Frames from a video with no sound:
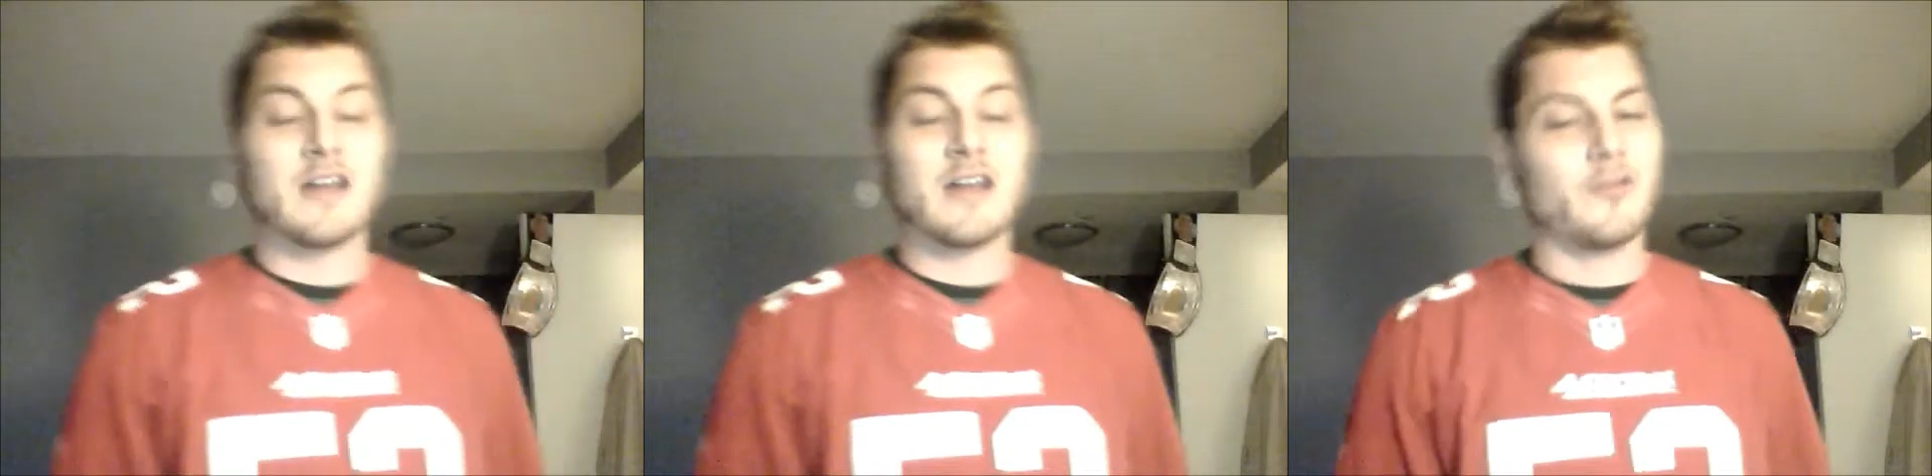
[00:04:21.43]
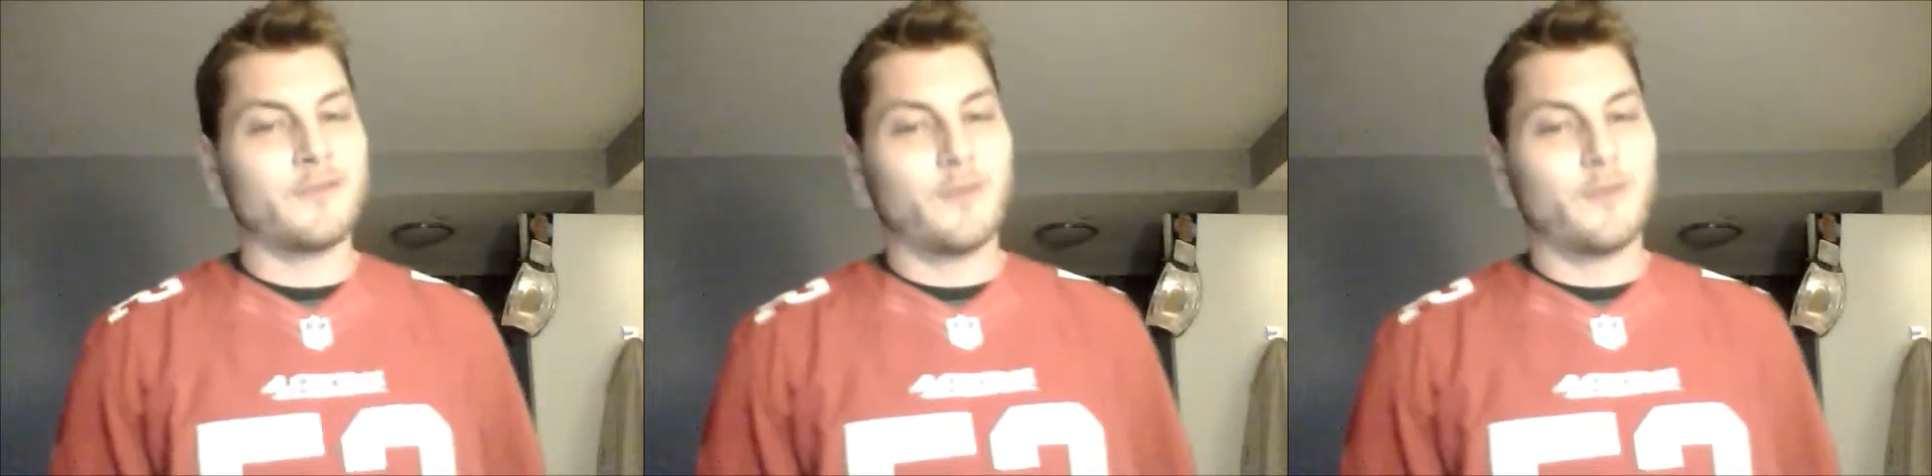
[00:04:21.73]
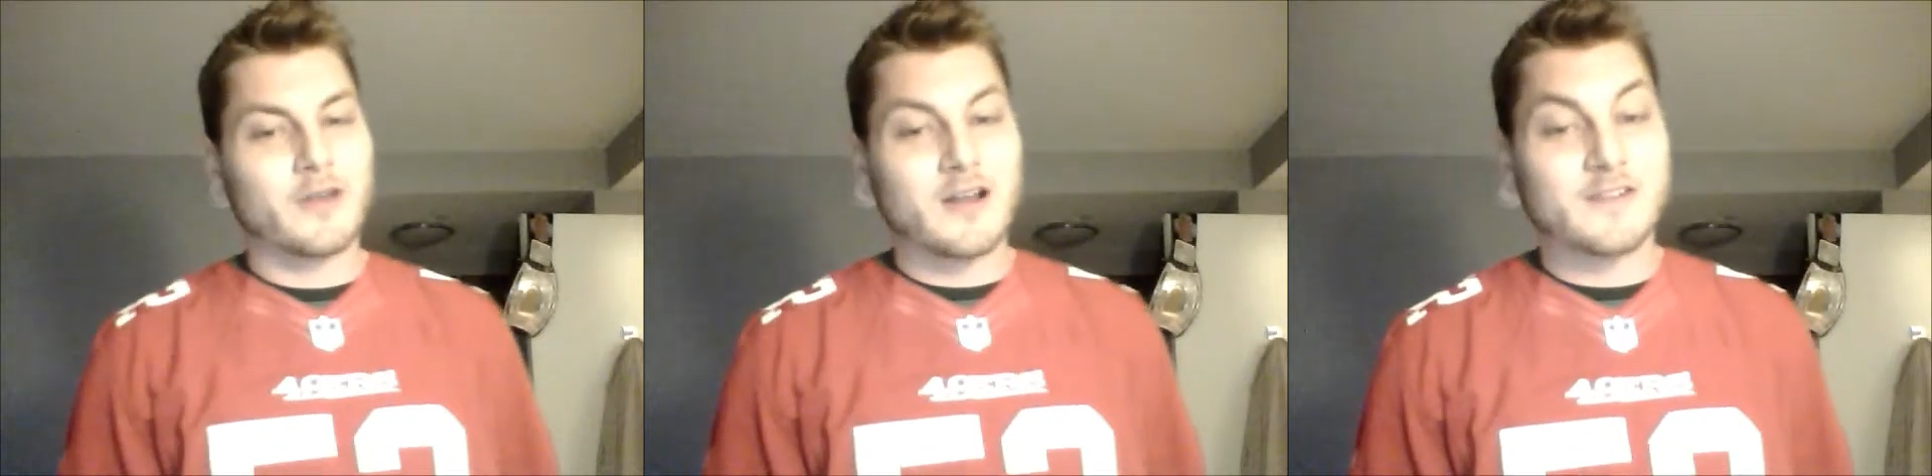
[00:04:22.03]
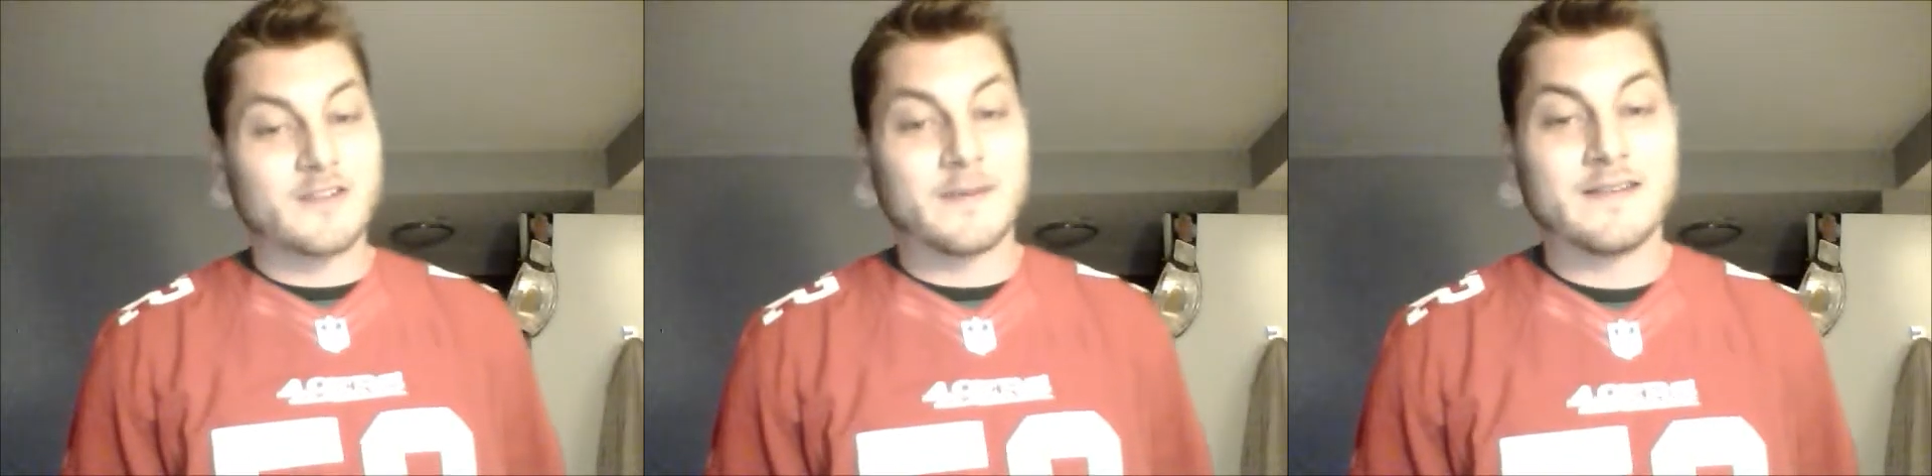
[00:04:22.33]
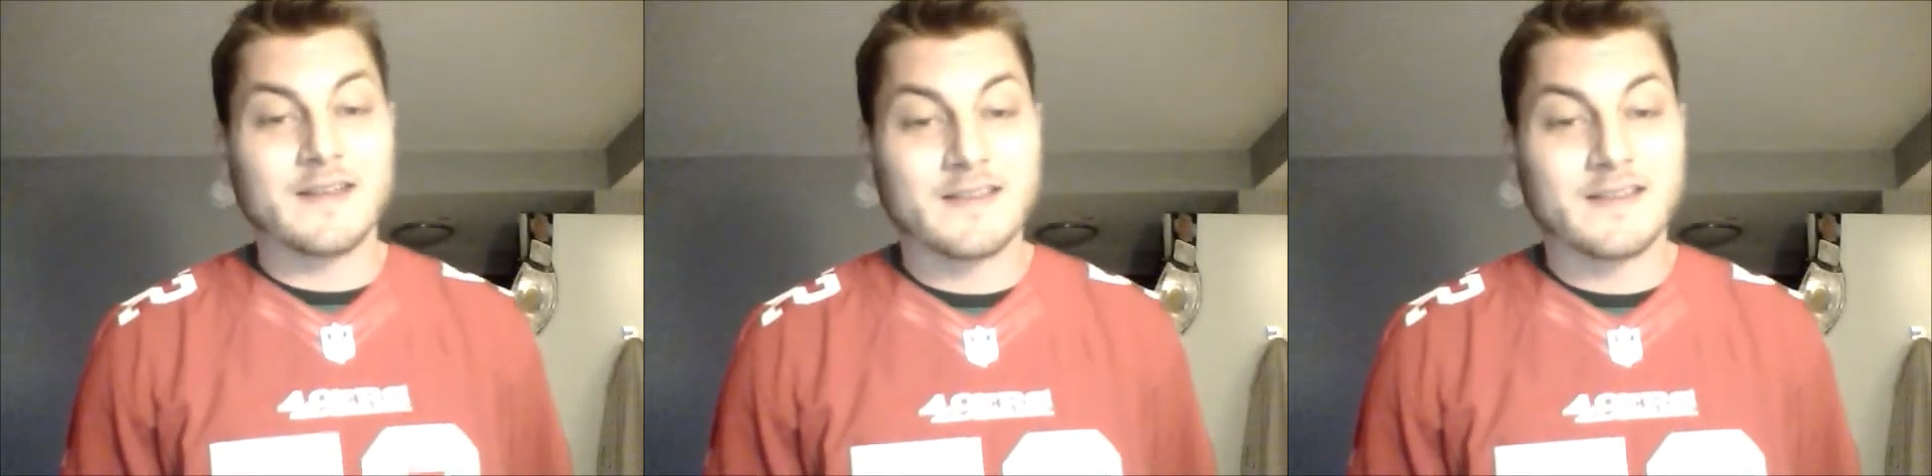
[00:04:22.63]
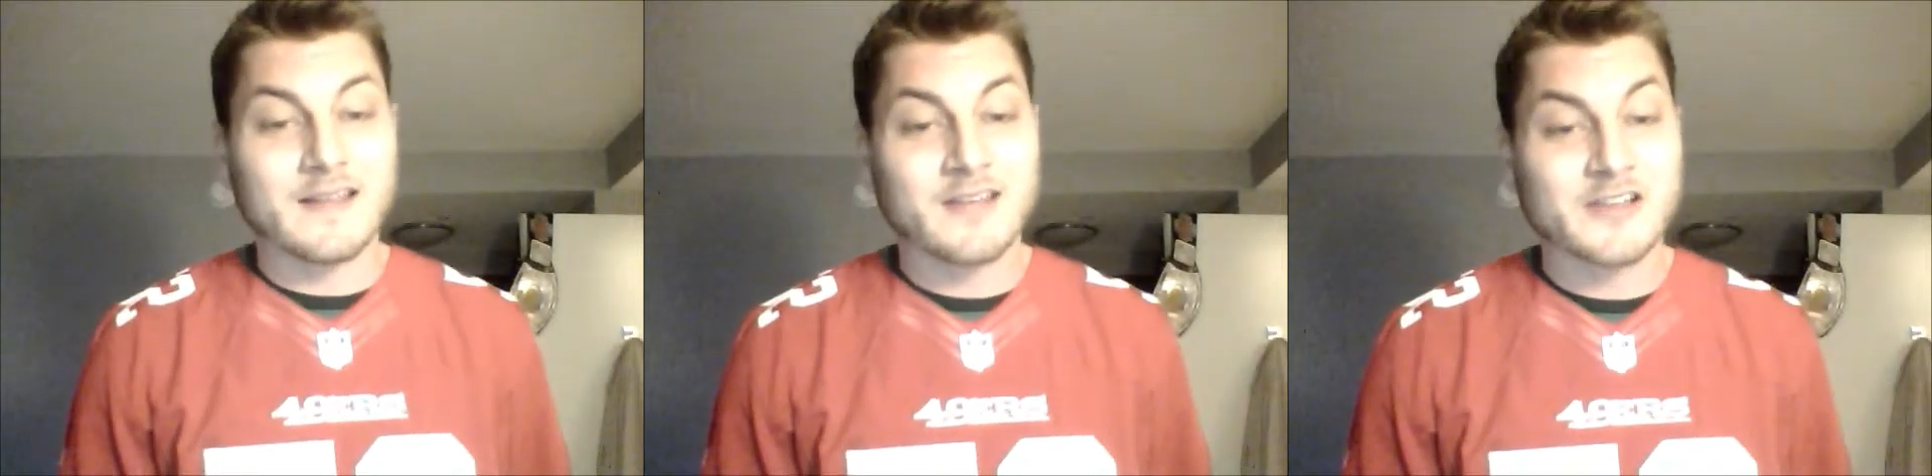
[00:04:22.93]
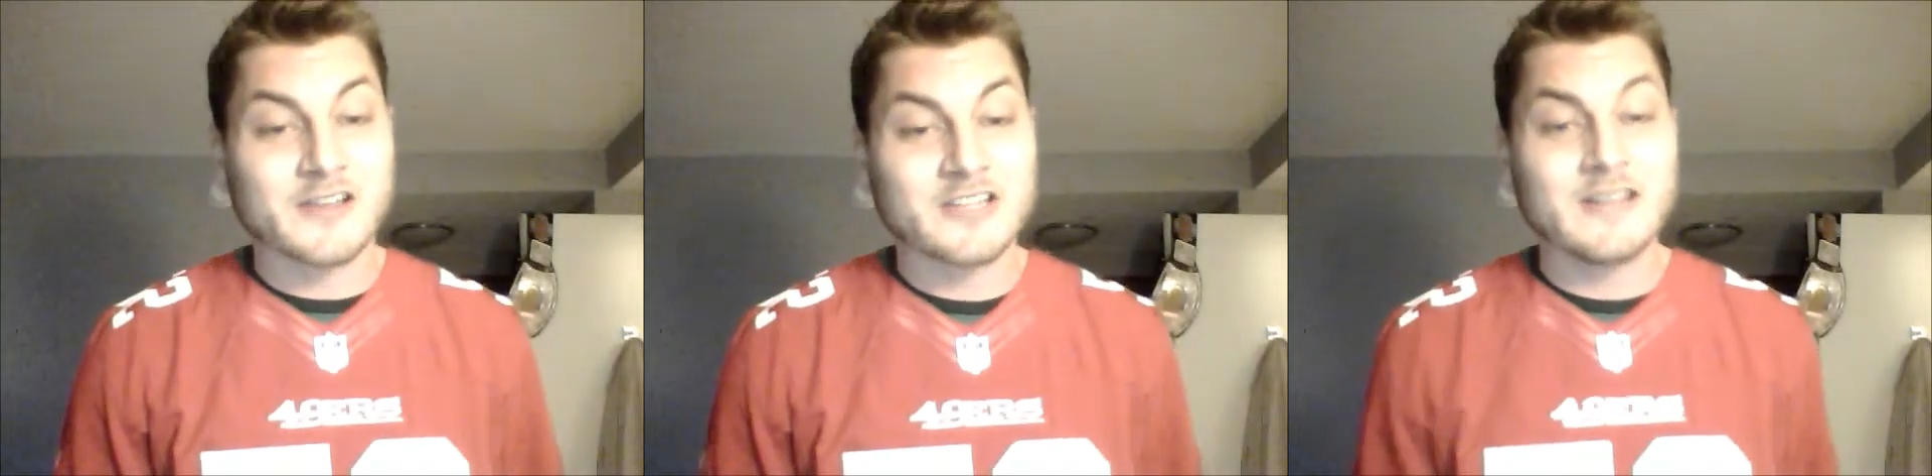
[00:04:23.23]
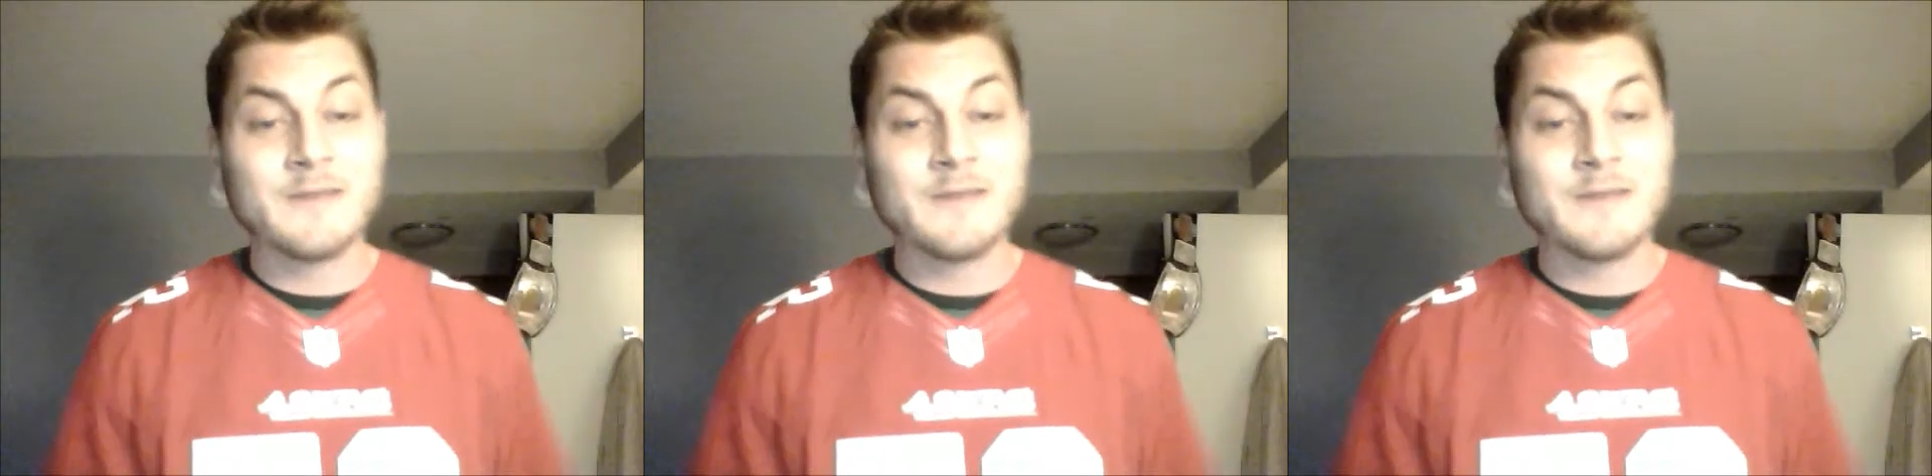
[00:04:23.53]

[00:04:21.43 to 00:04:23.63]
only 40 yards, but he did get that touchy.